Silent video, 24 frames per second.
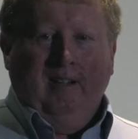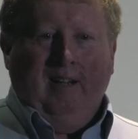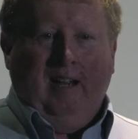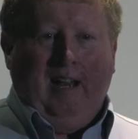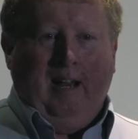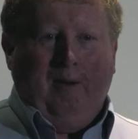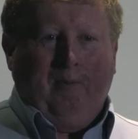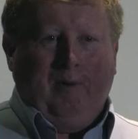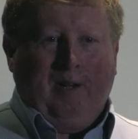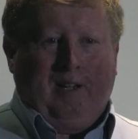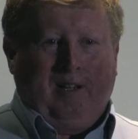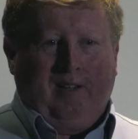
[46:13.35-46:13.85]

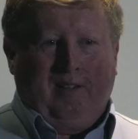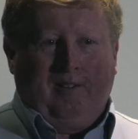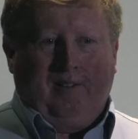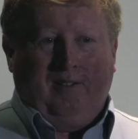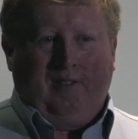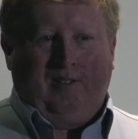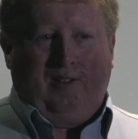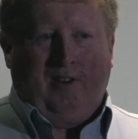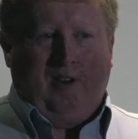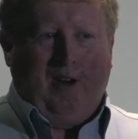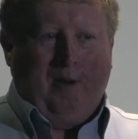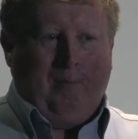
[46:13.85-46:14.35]
and we can
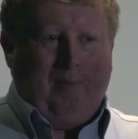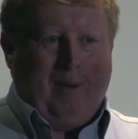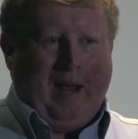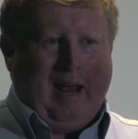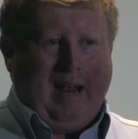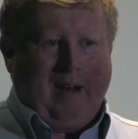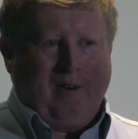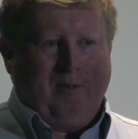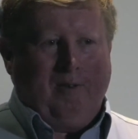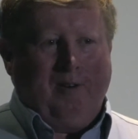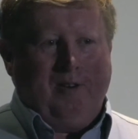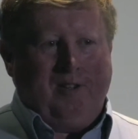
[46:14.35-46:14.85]
turn it
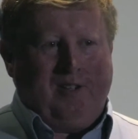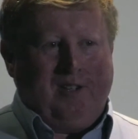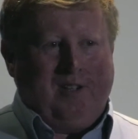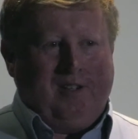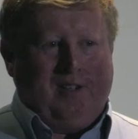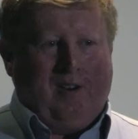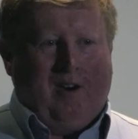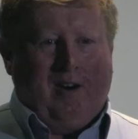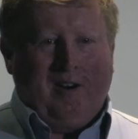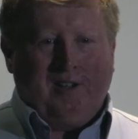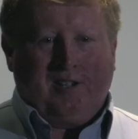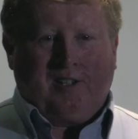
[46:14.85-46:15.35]
backwards
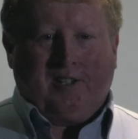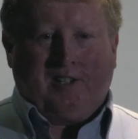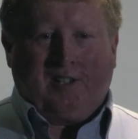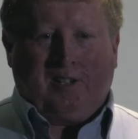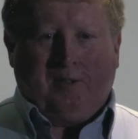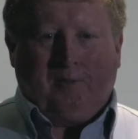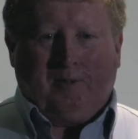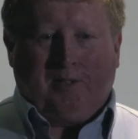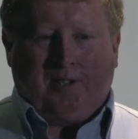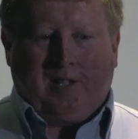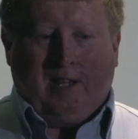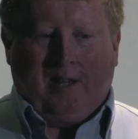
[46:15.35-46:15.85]
into our
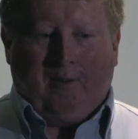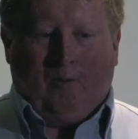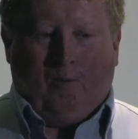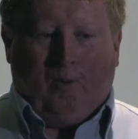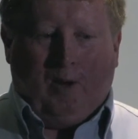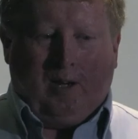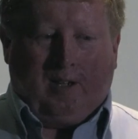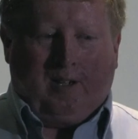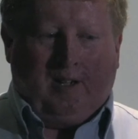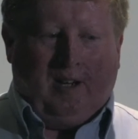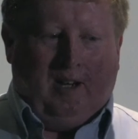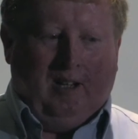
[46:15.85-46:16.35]
system and say,
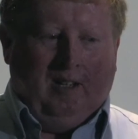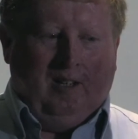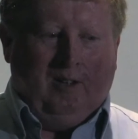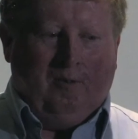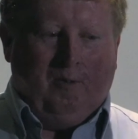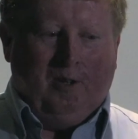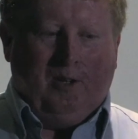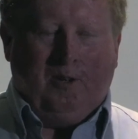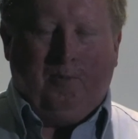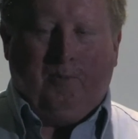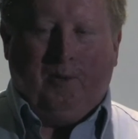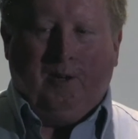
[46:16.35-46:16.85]
what color
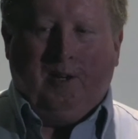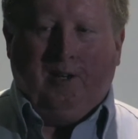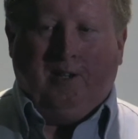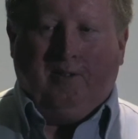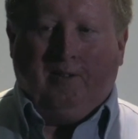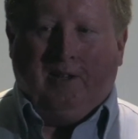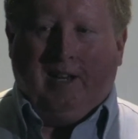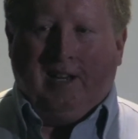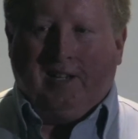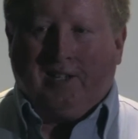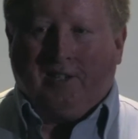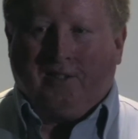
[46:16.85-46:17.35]
would you put into
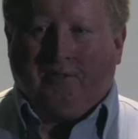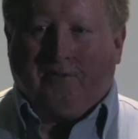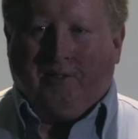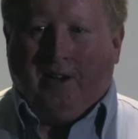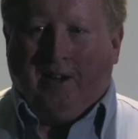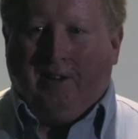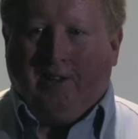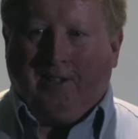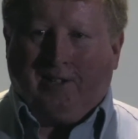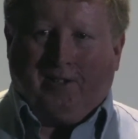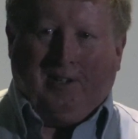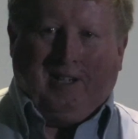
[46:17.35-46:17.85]
an ACES
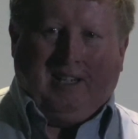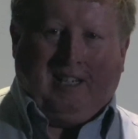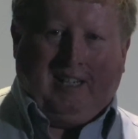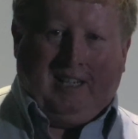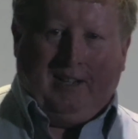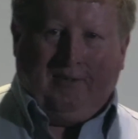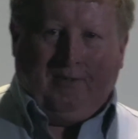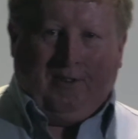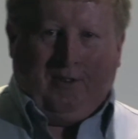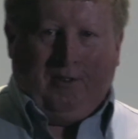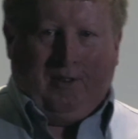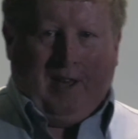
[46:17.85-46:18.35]
file that's going to
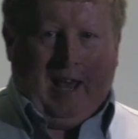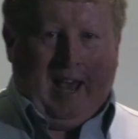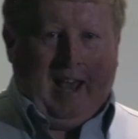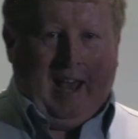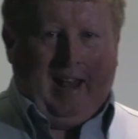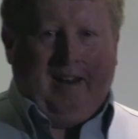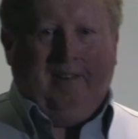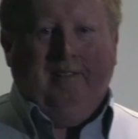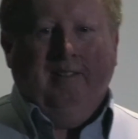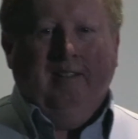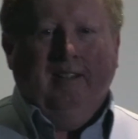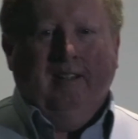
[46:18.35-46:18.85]
give you that?